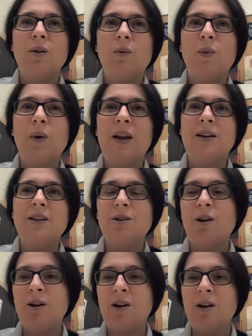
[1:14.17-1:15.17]
when I
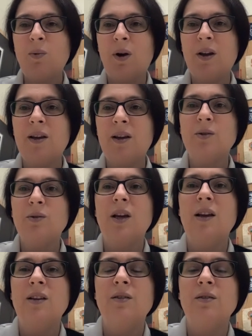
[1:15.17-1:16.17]
started working at
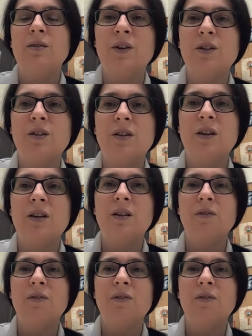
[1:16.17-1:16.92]
Duquesne University,